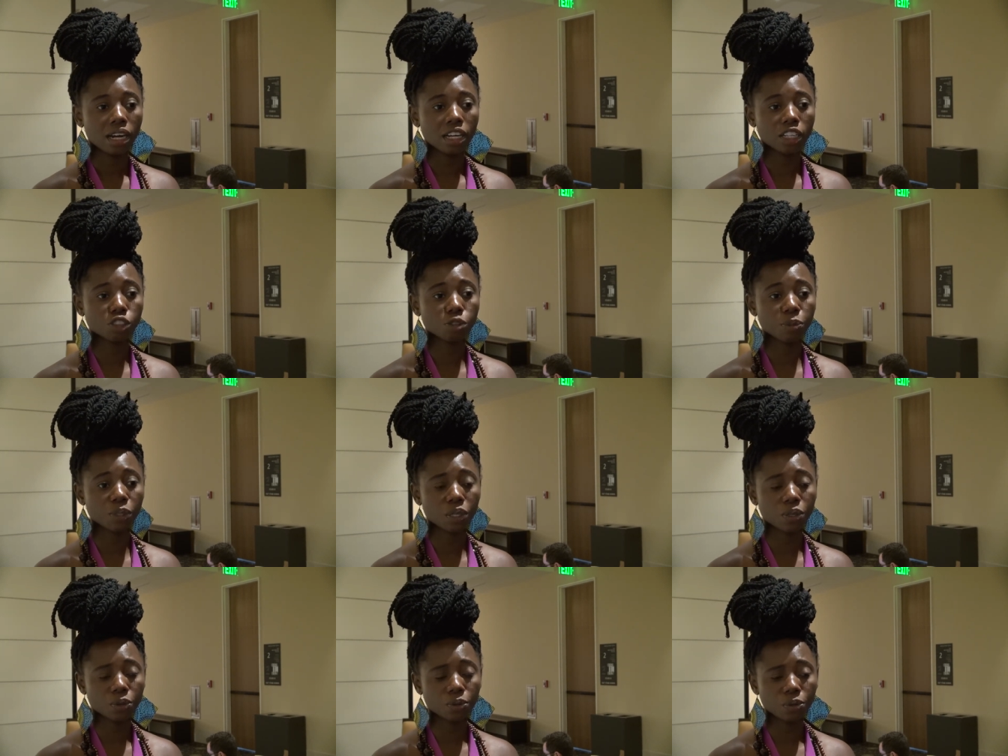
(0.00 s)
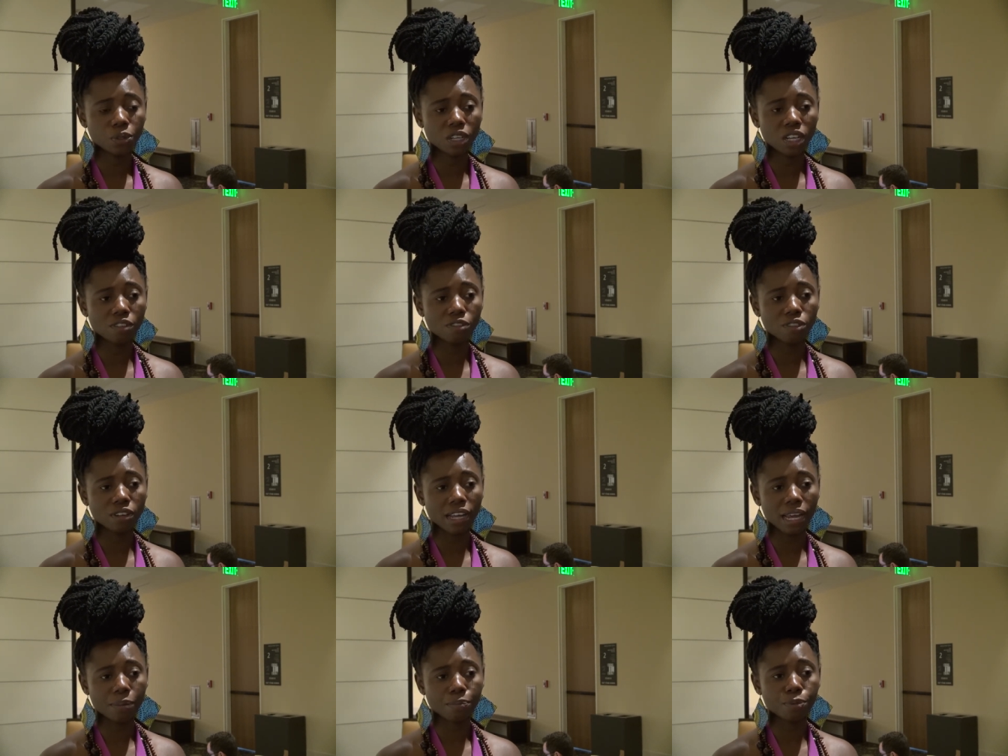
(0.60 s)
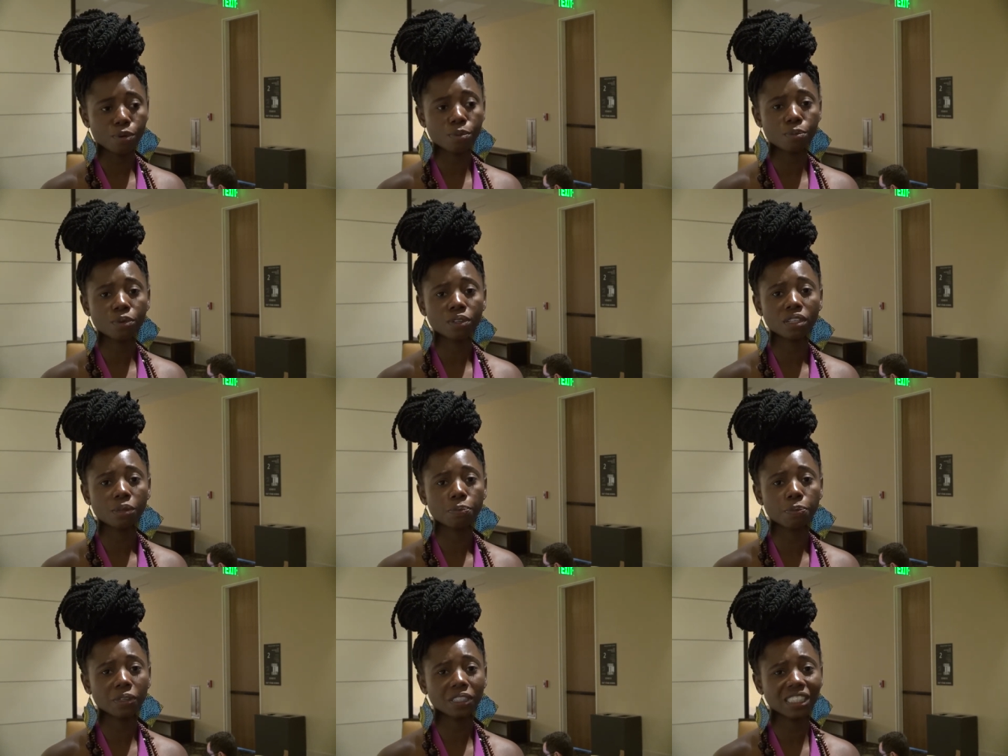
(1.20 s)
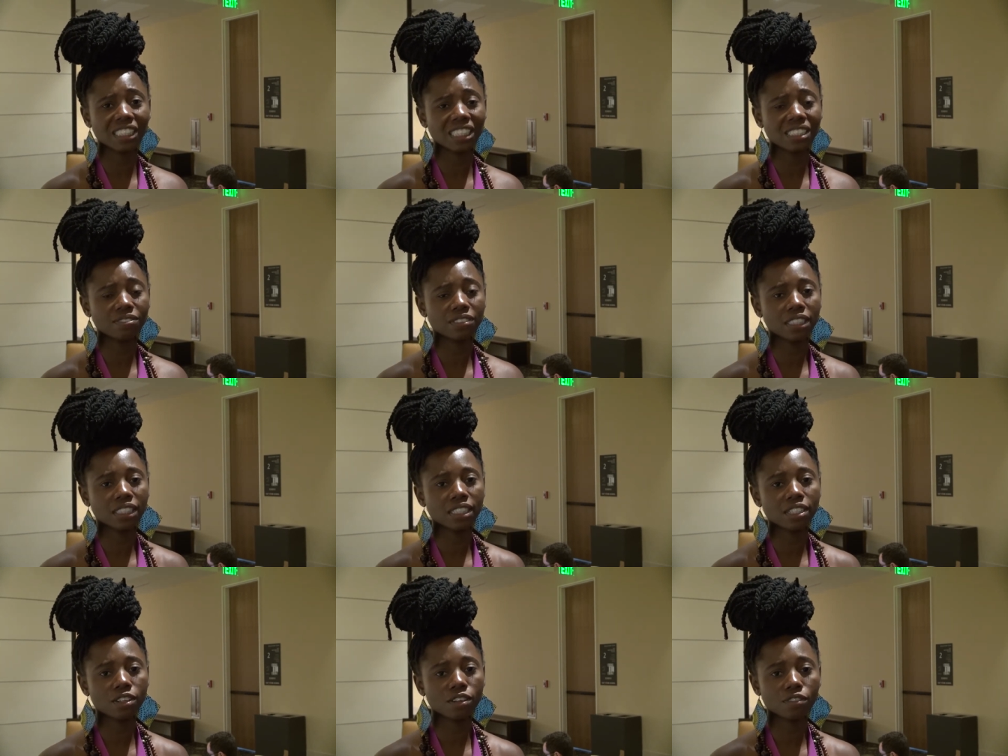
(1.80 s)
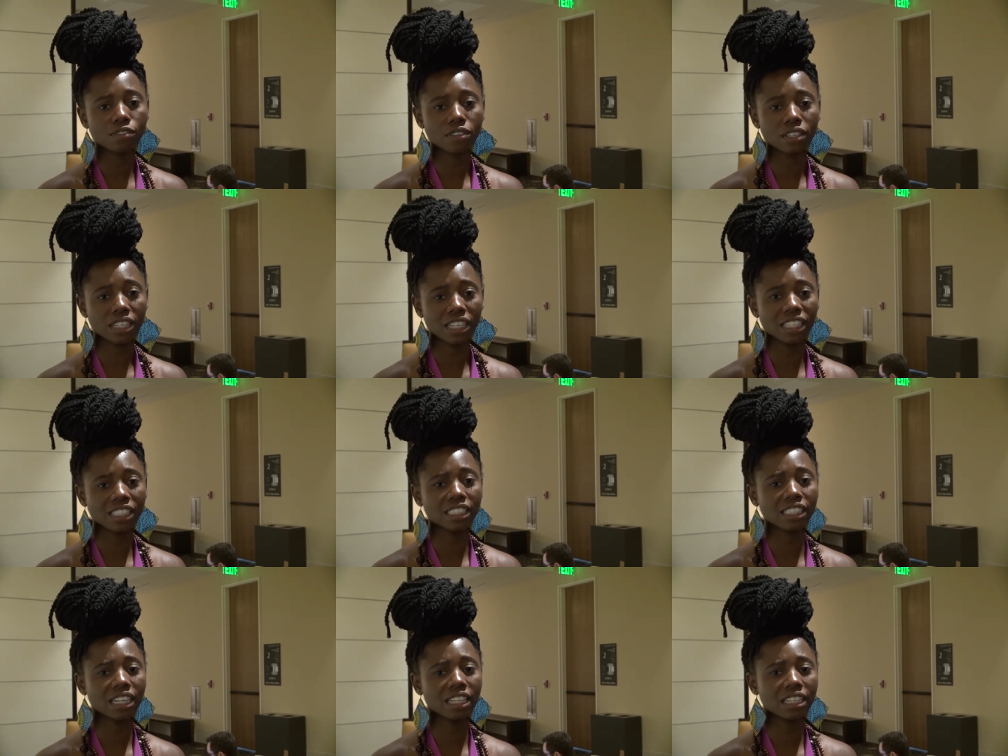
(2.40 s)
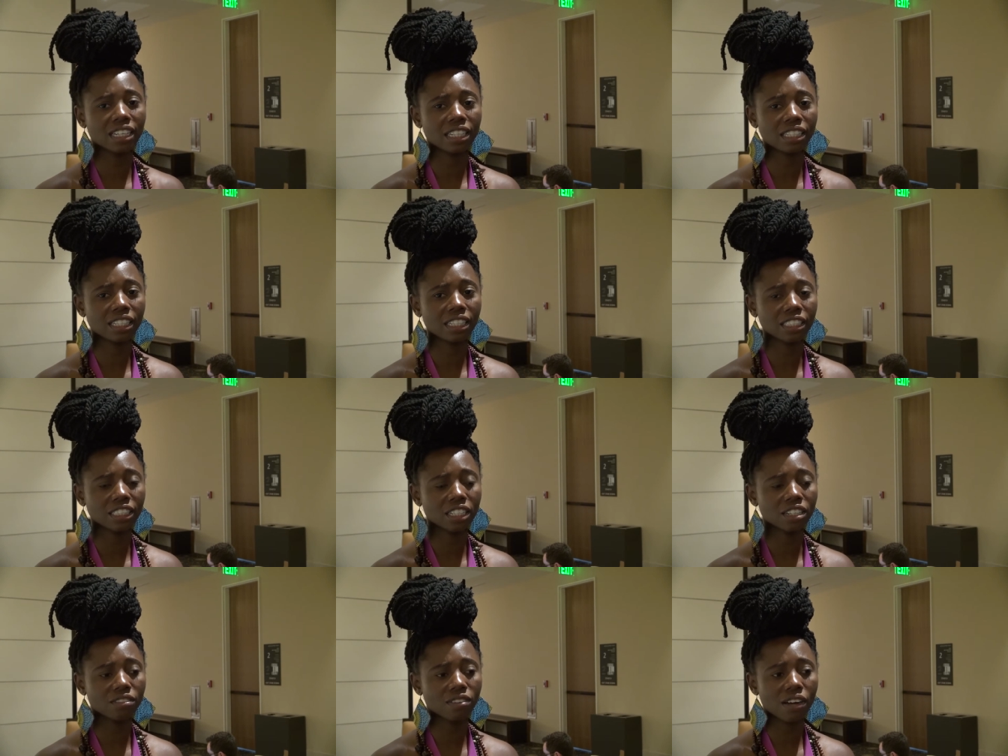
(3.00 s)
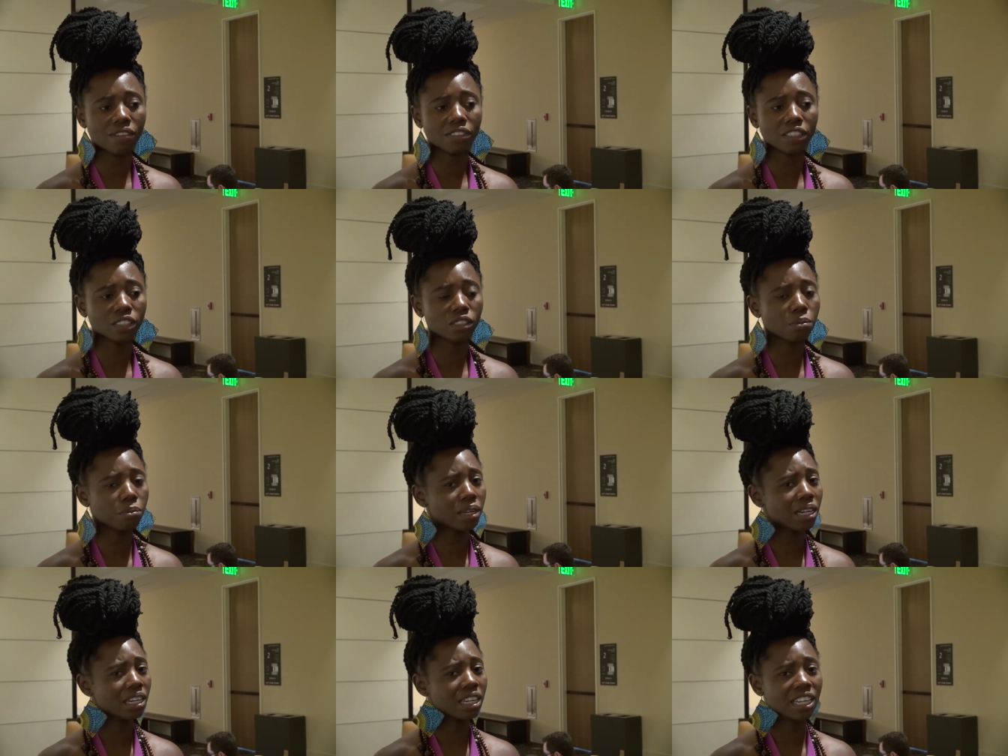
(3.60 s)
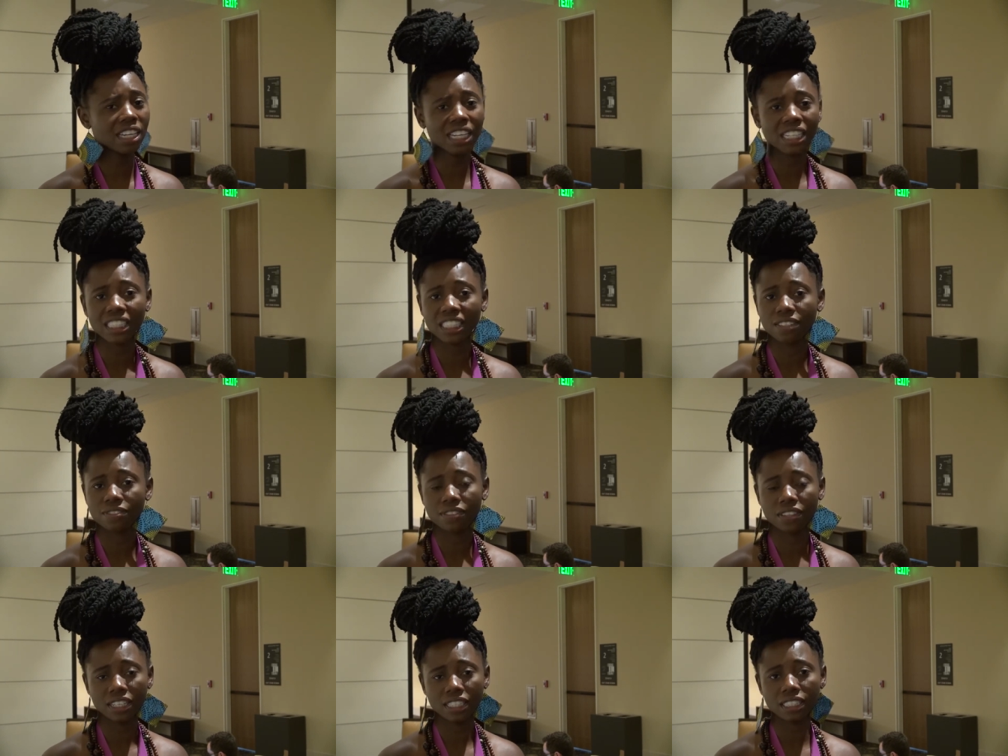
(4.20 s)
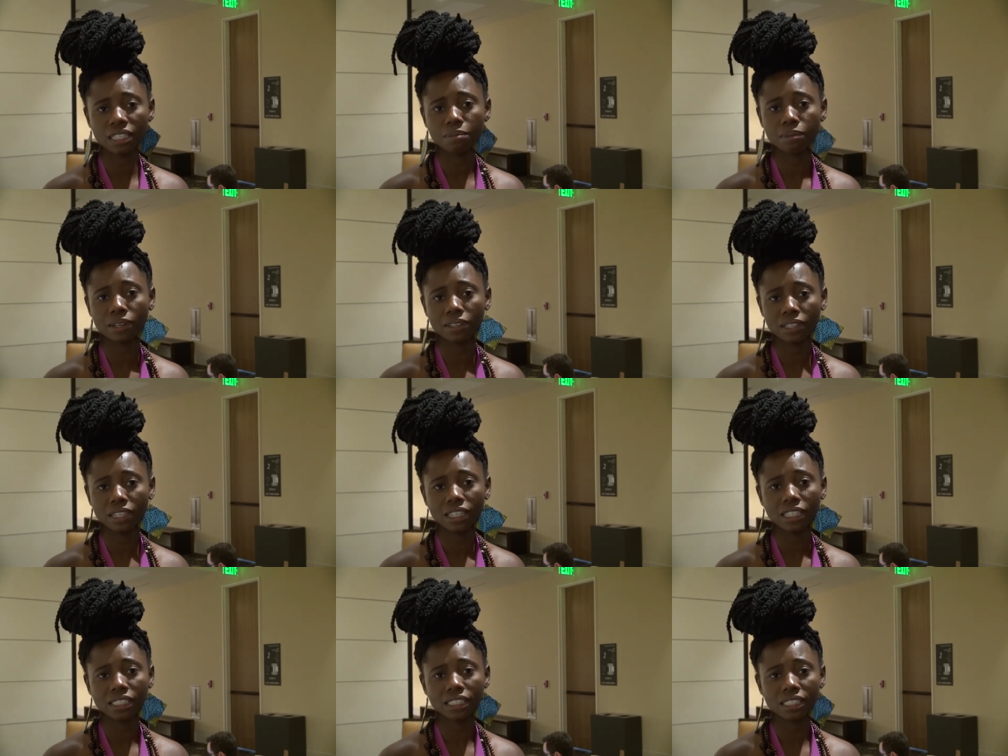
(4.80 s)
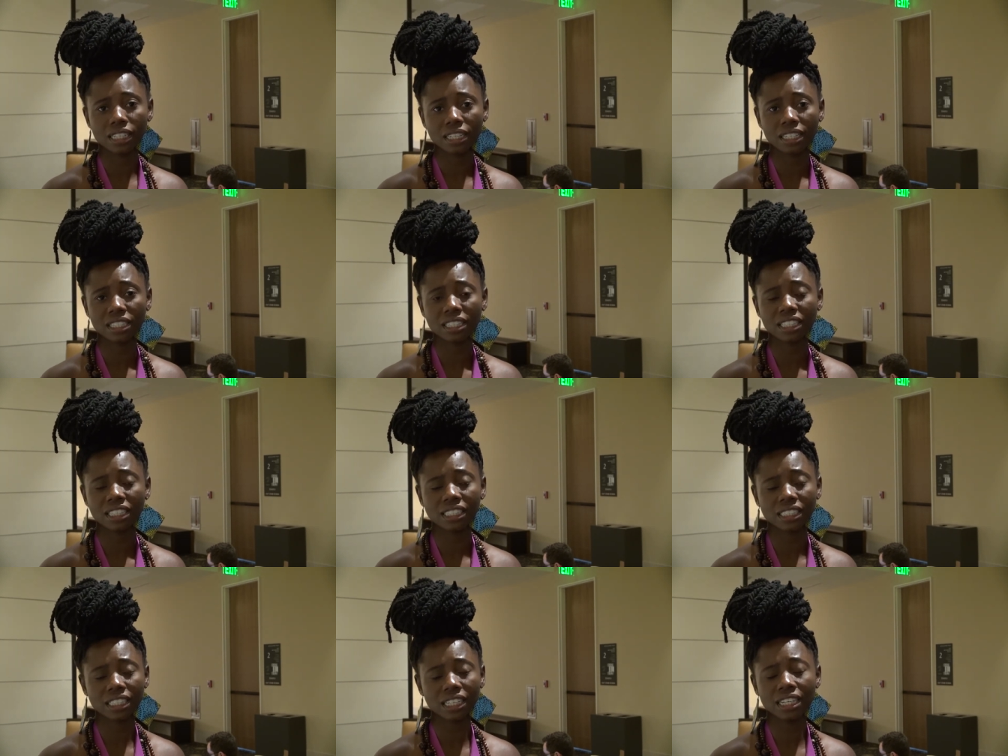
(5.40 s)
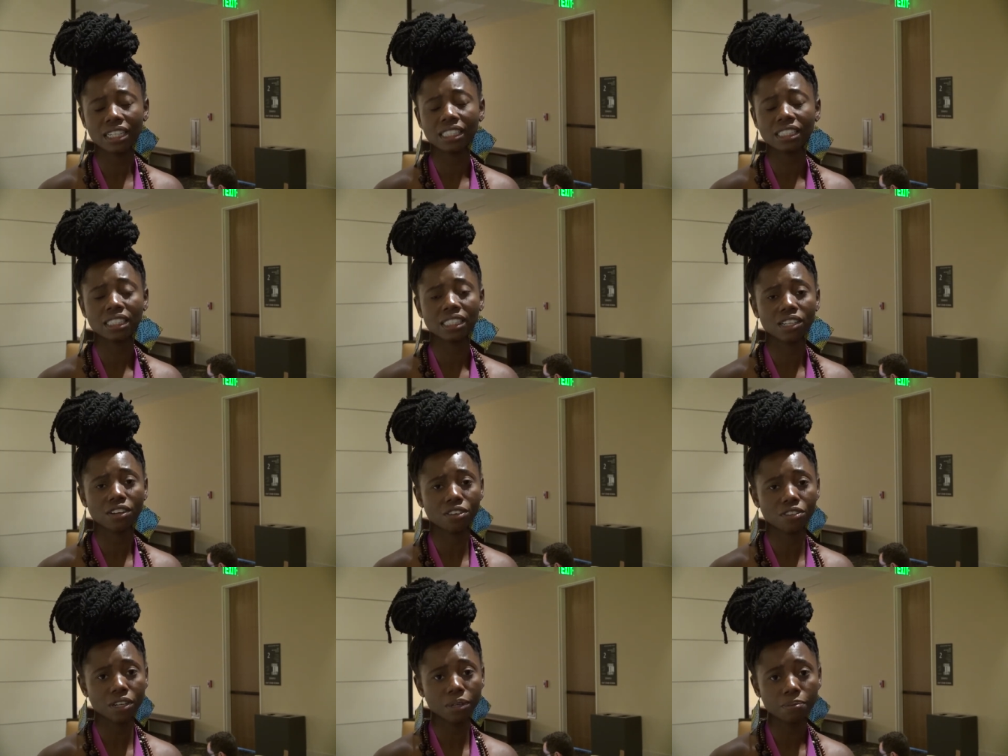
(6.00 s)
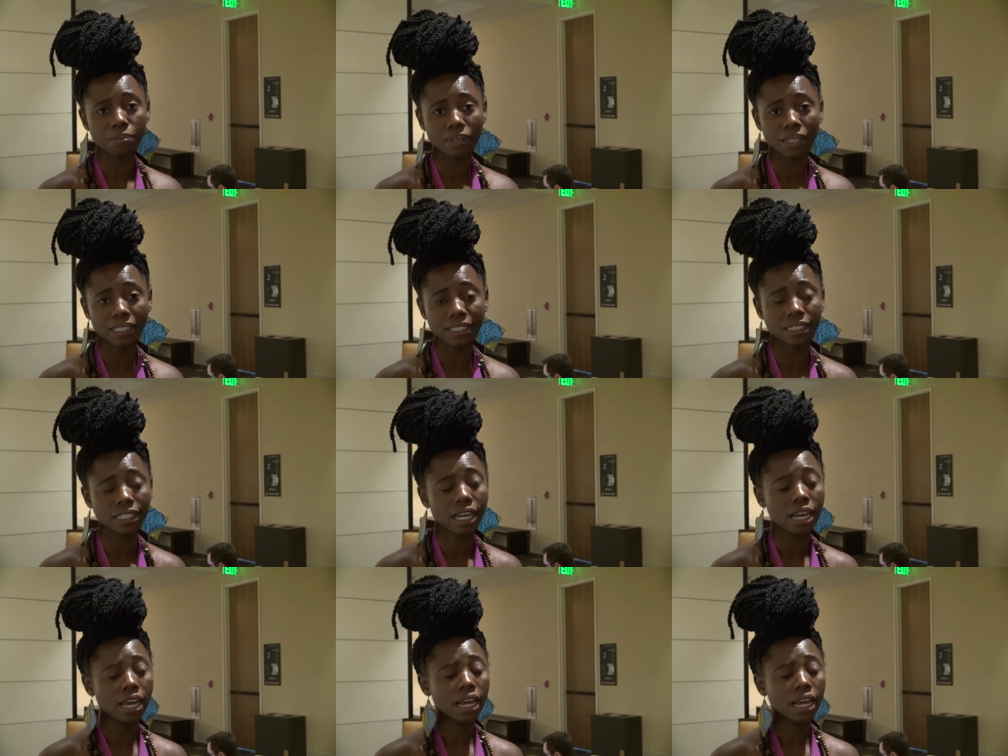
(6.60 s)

it would be good if we like promote the positivity of the internet instead of having so many negative things about the internet. The internet is a great place.